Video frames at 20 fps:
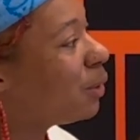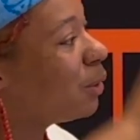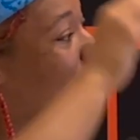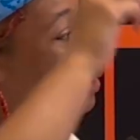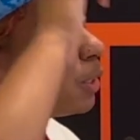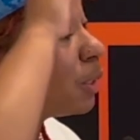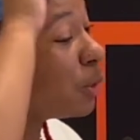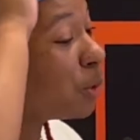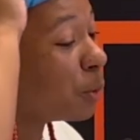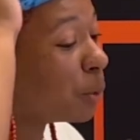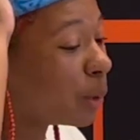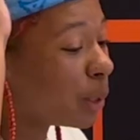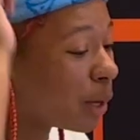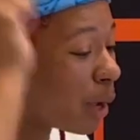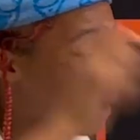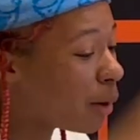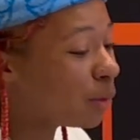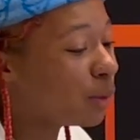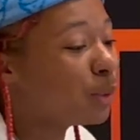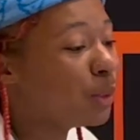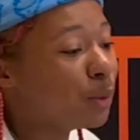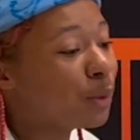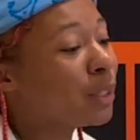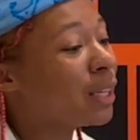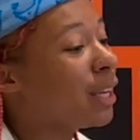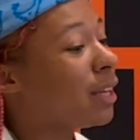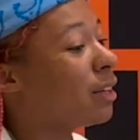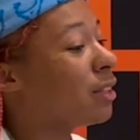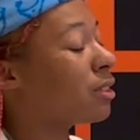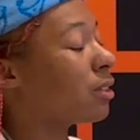you need to do whatever you
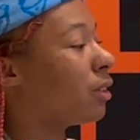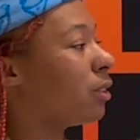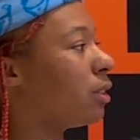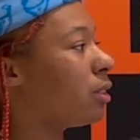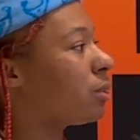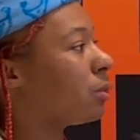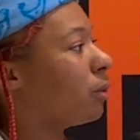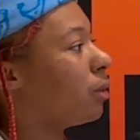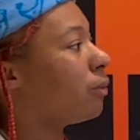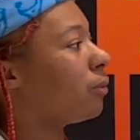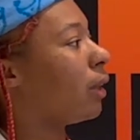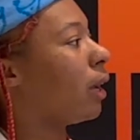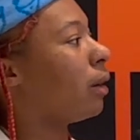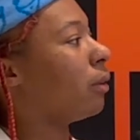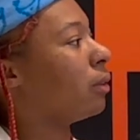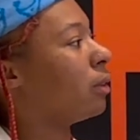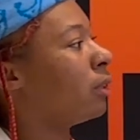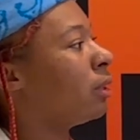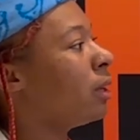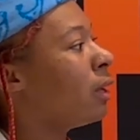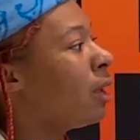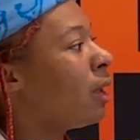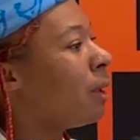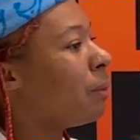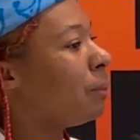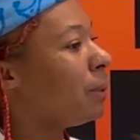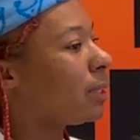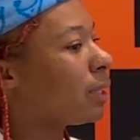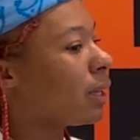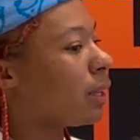can to turn into a flower.
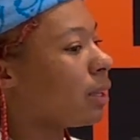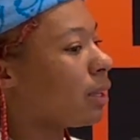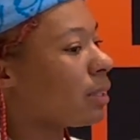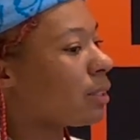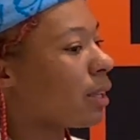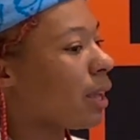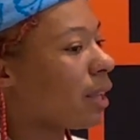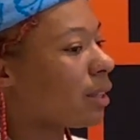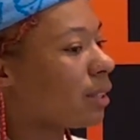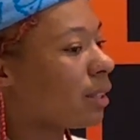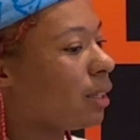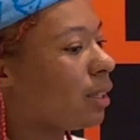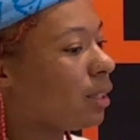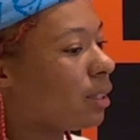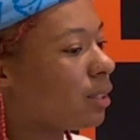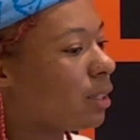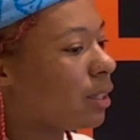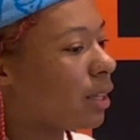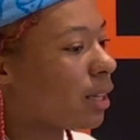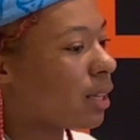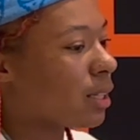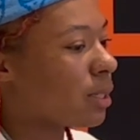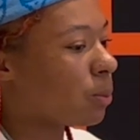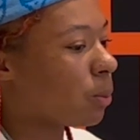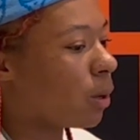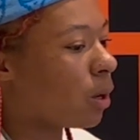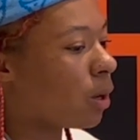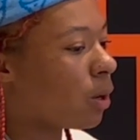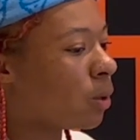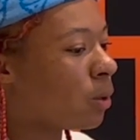Because at the end of the day, as
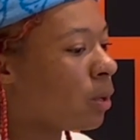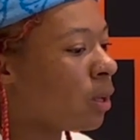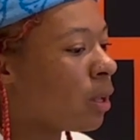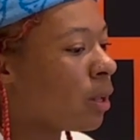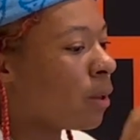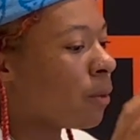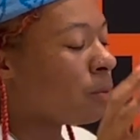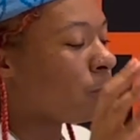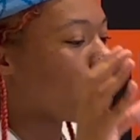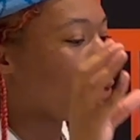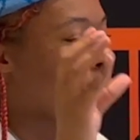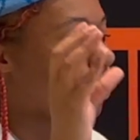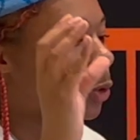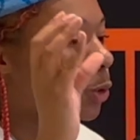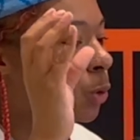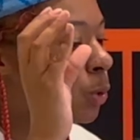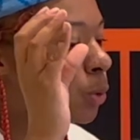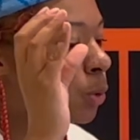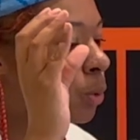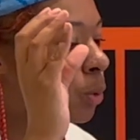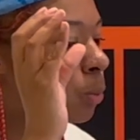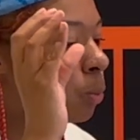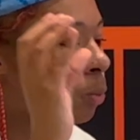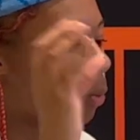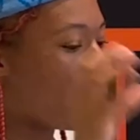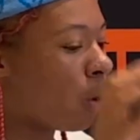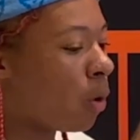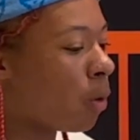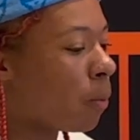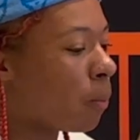well, you
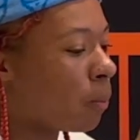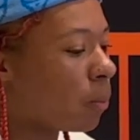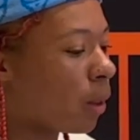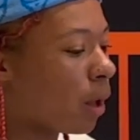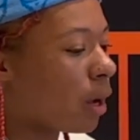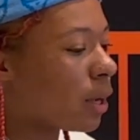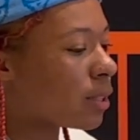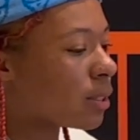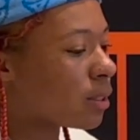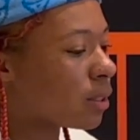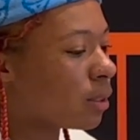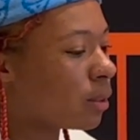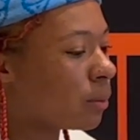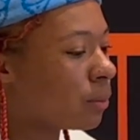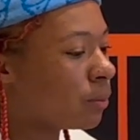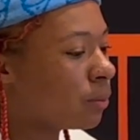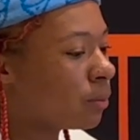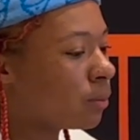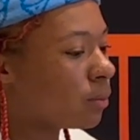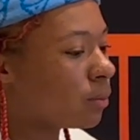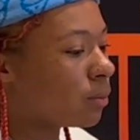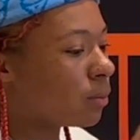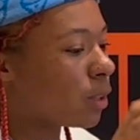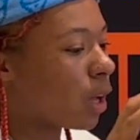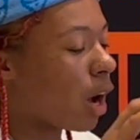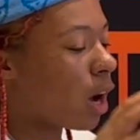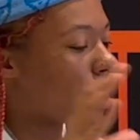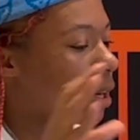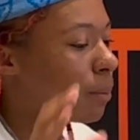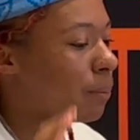won't blossom
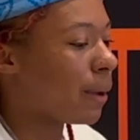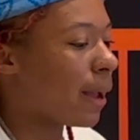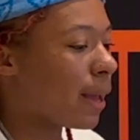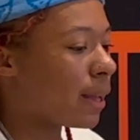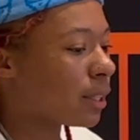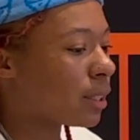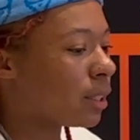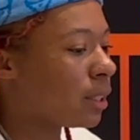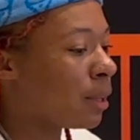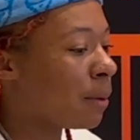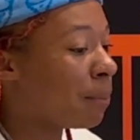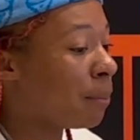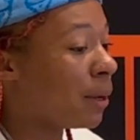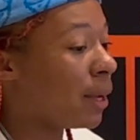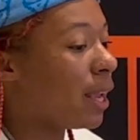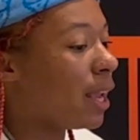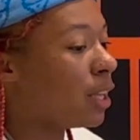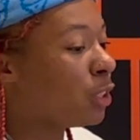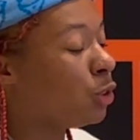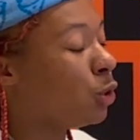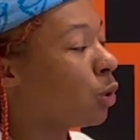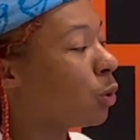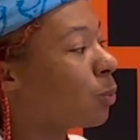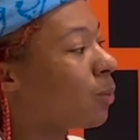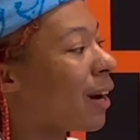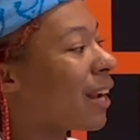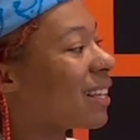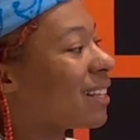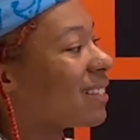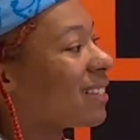automatically, but in your
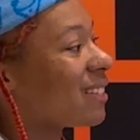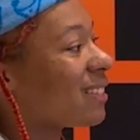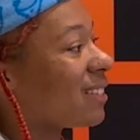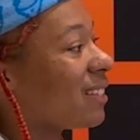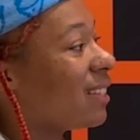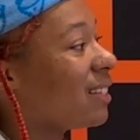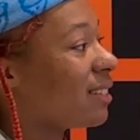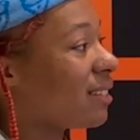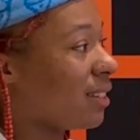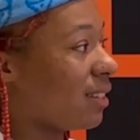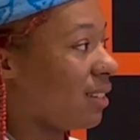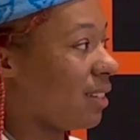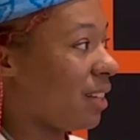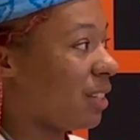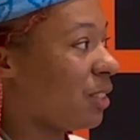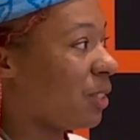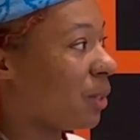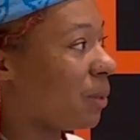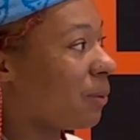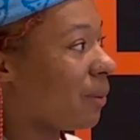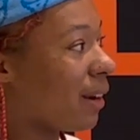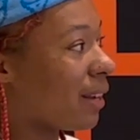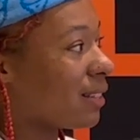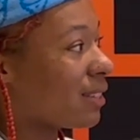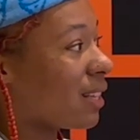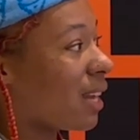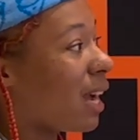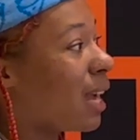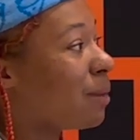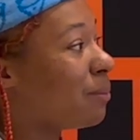right season, in your right
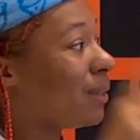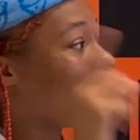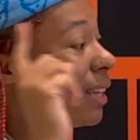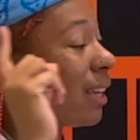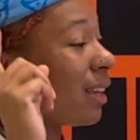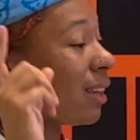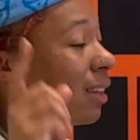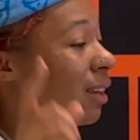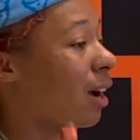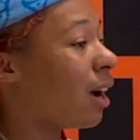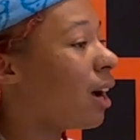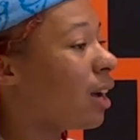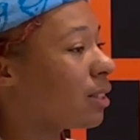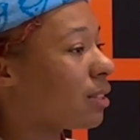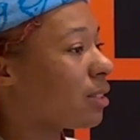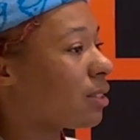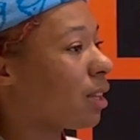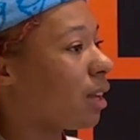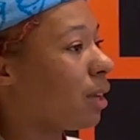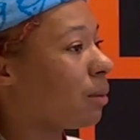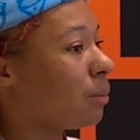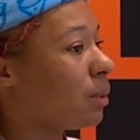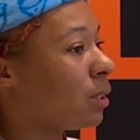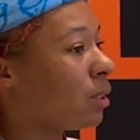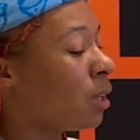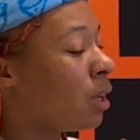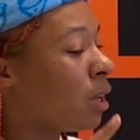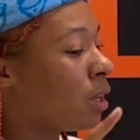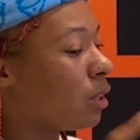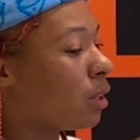timing, in God's timing,
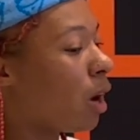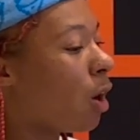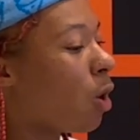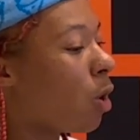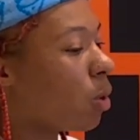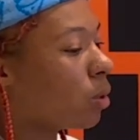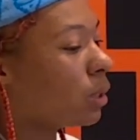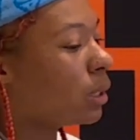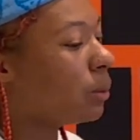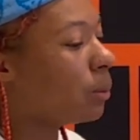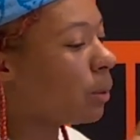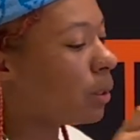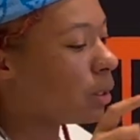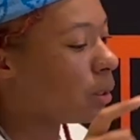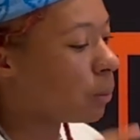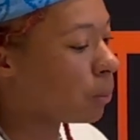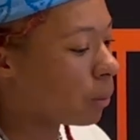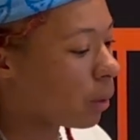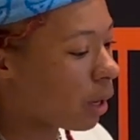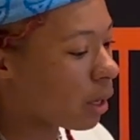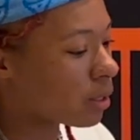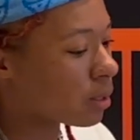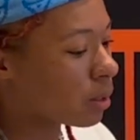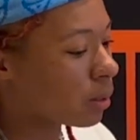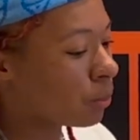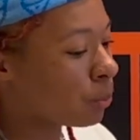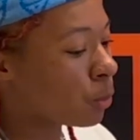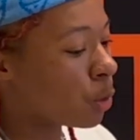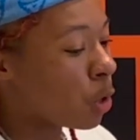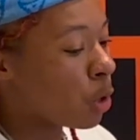not only will you
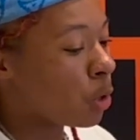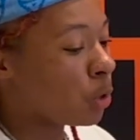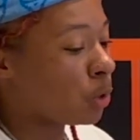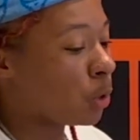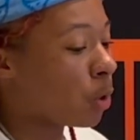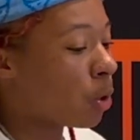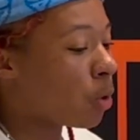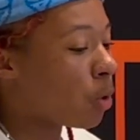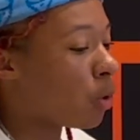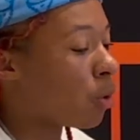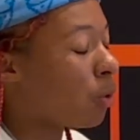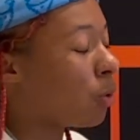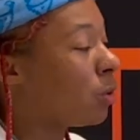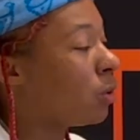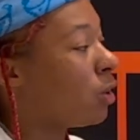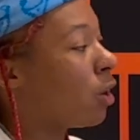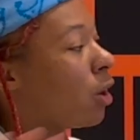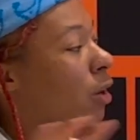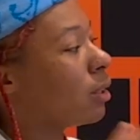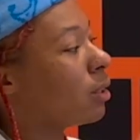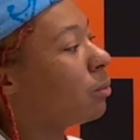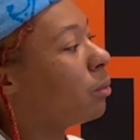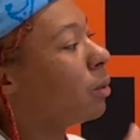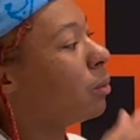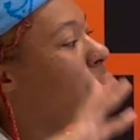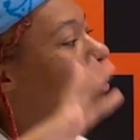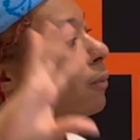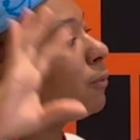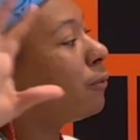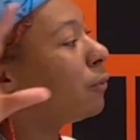blossom, your whole garden will
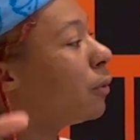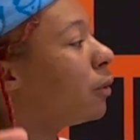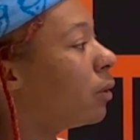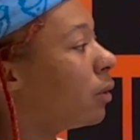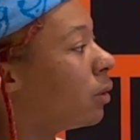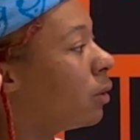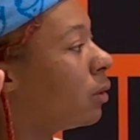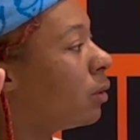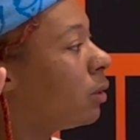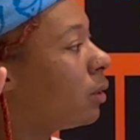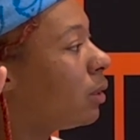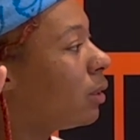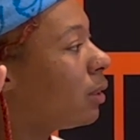be full.